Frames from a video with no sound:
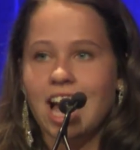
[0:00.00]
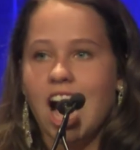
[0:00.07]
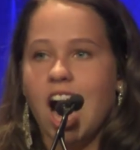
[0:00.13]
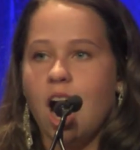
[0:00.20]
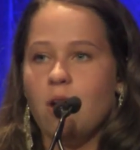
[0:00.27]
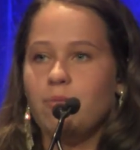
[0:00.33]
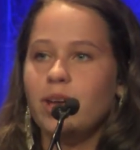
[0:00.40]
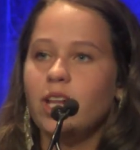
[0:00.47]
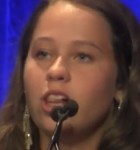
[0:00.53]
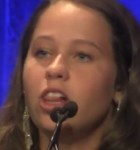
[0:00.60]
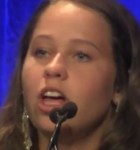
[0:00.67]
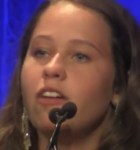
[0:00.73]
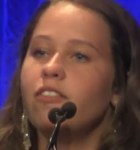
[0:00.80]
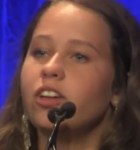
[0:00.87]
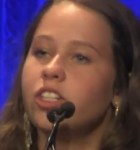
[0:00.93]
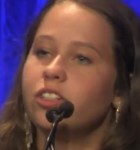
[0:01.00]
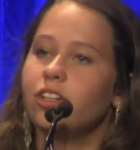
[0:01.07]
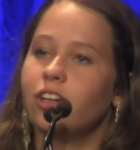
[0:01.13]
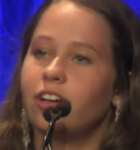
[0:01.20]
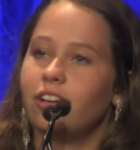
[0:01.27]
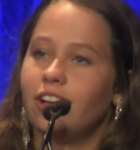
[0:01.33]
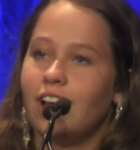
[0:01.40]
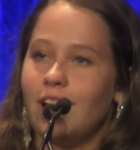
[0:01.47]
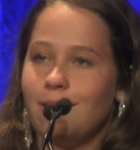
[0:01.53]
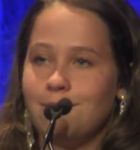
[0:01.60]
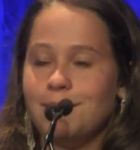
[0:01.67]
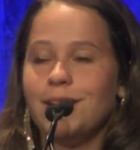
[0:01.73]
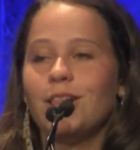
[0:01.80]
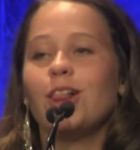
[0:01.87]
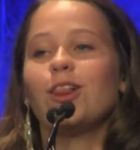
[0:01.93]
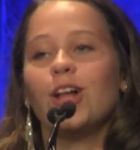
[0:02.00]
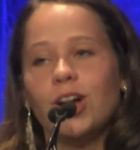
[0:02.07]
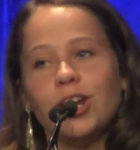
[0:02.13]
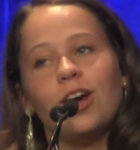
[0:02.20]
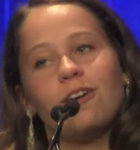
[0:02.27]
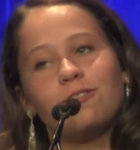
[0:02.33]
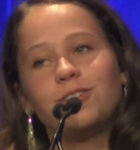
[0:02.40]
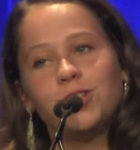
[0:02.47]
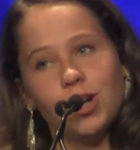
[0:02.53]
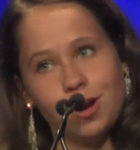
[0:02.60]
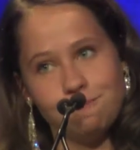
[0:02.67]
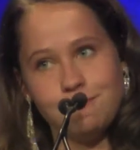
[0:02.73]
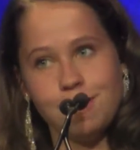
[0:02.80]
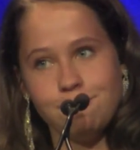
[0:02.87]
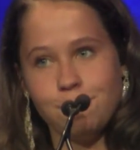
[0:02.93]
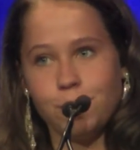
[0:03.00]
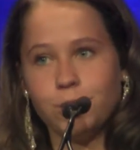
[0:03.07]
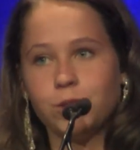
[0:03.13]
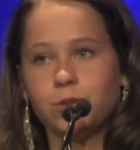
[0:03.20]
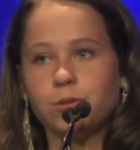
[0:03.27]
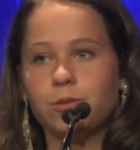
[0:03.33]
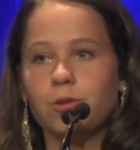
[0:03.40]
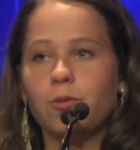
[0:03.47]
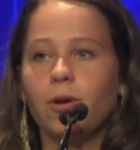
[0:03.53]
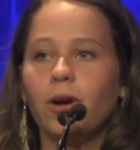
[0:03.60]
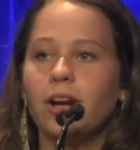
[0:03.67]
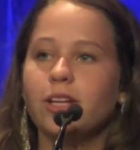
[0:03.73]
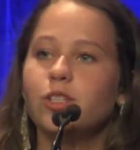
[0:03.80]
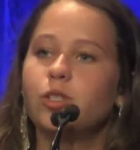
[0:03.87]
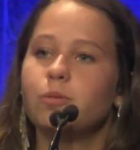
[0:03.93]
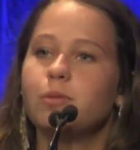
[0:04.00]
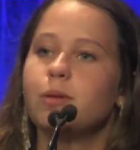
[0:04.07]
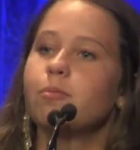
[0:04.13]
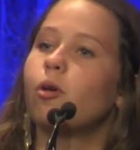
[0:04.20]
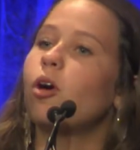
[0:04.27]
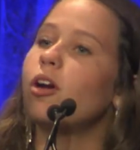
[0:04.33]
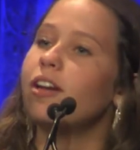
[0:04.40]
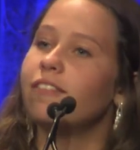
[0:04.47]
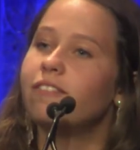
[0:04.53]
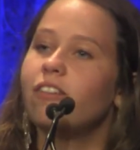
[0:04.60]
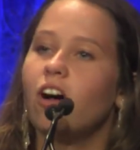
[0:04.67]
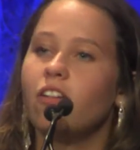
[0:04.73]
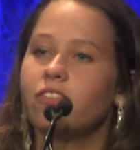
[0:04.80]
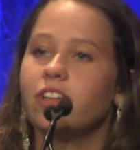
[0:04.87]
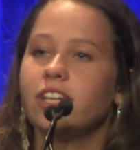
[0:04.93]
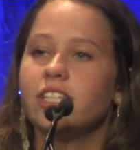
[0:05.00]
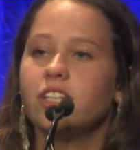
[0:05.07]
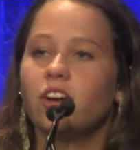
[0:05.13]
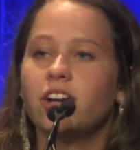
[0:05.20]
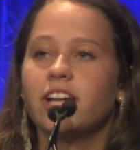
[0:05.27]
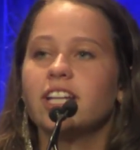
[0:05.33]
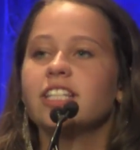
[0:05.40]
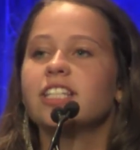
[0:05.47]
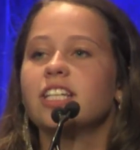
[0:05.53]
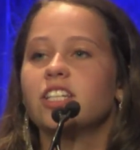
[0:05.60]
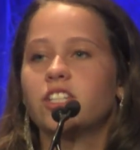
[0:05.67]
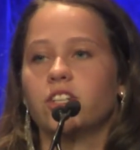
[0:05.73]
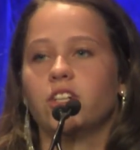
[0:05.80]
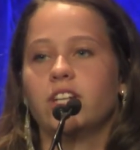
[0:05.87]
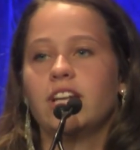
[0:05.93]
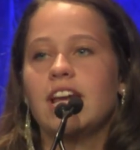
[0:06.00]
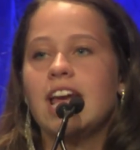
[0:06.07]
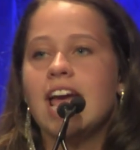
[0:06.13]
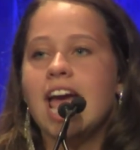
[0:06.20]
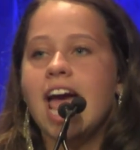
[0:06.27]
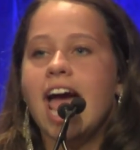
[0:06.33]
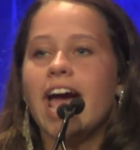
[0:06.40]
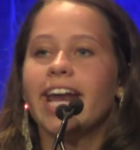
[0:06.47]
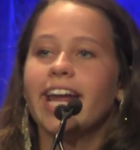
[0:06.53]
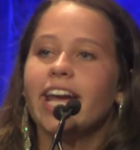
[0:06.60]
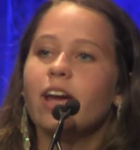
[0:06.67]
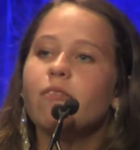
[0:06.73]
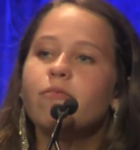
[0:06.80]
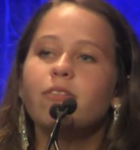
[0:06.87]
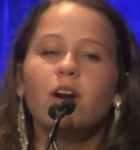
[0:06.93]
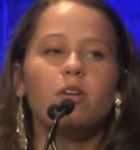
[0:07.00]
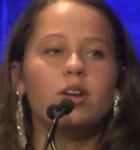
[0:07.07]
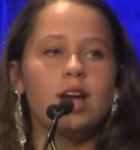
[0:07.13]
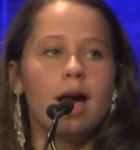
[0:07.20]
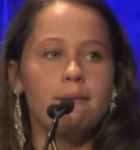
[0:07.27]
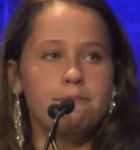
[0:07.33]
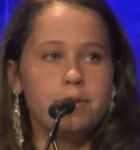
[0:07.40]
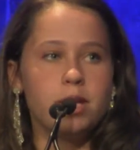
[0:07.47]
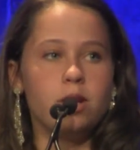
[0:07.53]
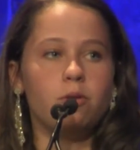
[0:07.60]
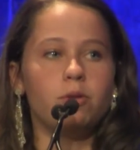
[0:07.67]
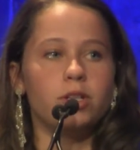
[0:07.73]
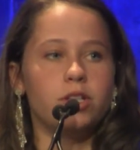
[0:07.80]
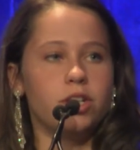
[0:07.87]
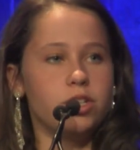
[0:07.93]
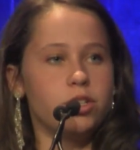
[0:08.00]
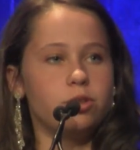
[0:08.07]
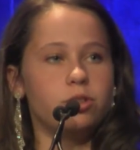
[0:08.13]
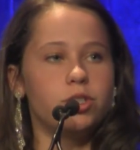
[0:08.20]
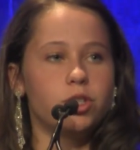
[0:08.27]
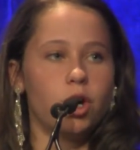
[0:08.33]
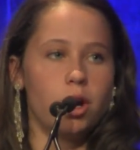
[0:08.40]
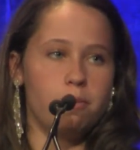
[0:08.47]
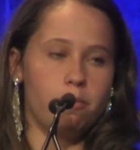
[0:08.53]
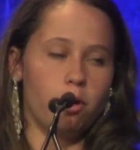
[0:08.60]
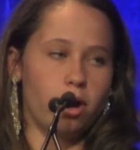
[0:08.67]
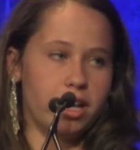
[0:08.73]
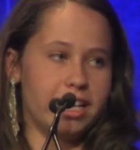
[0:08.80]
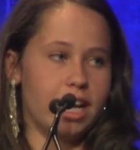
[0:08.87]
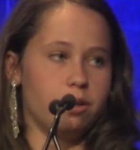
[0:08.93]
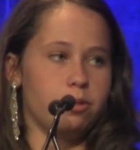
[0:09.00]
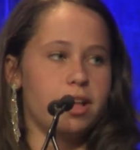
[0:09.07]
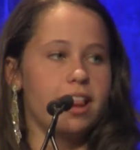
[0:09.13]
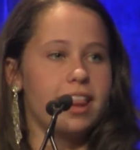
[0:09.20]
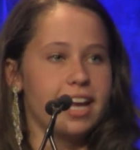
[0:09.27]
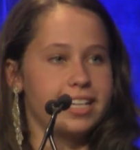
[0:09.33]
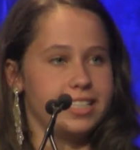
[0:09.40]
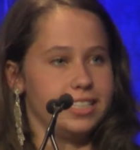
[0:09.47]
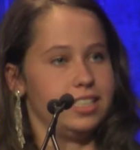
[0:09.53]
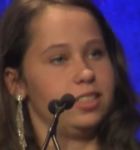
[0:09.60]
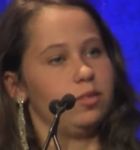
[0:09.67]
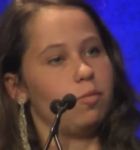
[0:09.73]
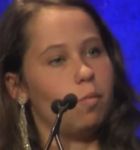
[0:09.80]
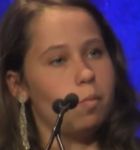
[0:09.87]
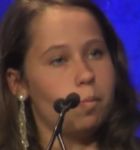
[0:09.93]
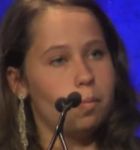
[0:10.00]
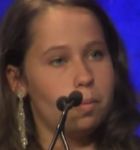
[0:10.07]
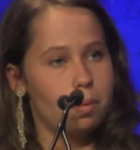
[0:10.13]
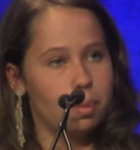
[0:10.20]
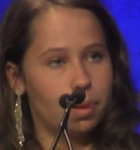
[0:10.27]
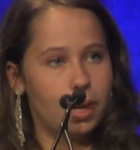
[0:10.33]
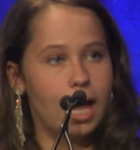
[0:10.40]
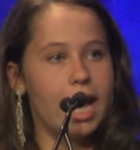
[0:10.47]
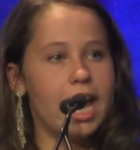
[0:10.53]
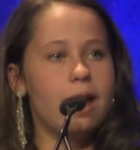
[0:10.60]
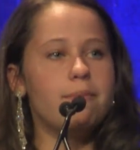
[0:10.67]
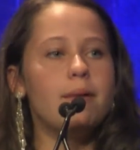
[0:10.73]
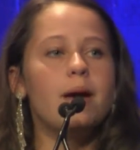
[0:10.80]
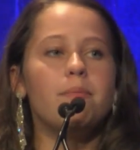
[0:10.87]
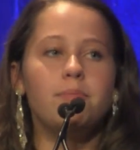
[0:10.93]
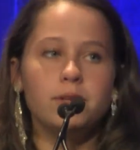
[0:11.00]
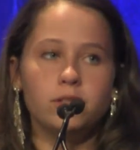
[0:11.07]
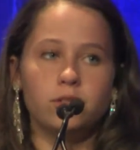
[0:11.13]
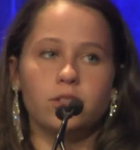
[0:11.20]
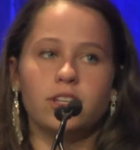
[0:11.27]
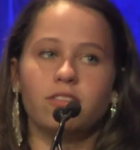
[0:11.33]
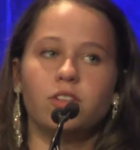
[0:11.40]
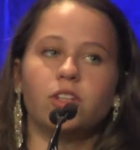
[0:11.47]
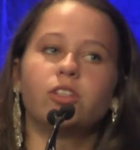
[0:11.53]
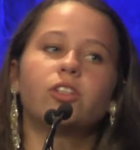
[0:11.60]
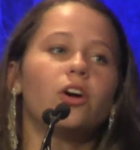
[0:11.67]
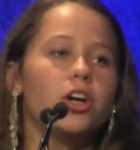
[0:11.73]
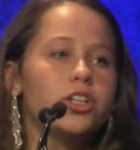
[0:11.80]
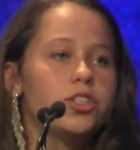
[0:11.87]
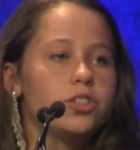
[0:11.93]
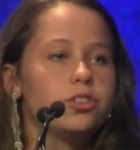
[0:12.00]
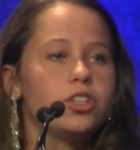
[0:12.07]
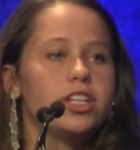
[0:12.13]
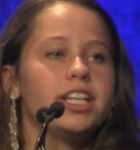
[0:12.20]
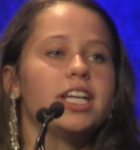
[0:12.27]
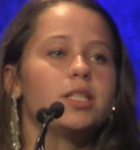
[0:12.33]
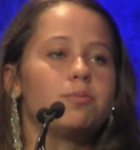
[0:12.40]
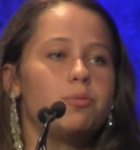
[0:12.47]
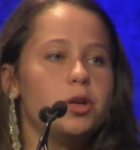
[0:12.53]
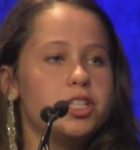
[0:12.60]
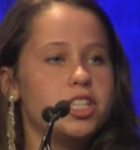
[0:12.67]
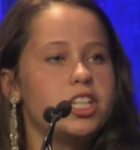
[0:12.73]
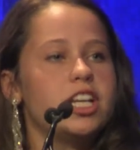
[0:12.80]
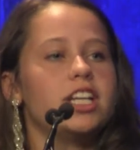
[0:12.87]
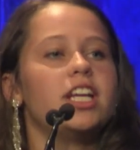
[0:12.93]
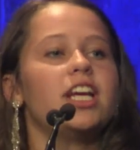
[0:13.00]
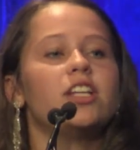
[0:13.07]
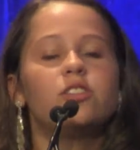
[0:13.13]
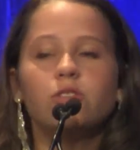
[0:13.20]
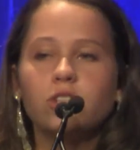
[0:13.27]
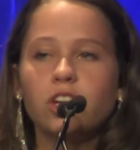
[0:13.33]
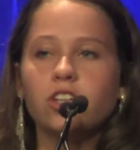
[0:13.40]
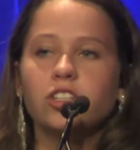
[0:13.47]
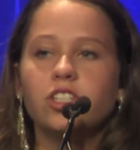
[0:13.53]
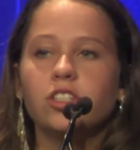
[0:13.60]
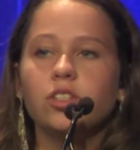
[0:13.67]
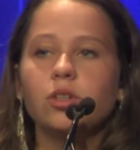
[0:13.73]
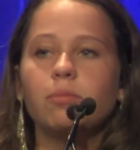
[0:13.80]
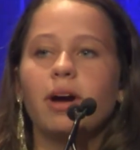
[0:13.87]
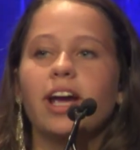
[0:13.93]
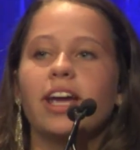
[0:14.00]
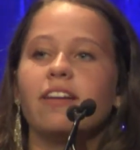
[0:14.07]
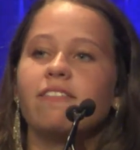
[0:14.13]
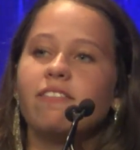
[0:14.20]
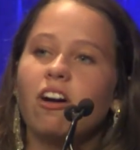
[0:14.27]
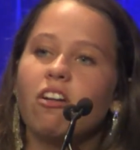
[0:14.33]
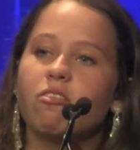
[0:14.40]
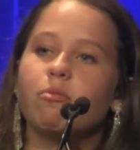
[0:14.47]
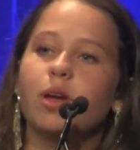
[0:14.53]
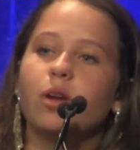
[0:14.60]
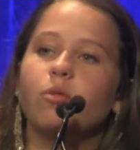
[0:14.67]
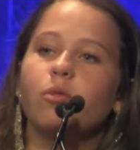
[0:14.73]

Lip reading: I met a lot of JOOI members who wanted to be more involved in the organization, and I am very happy with the new JOOI board that we elected. I am happy to give the torch to the next president and to continue my involvement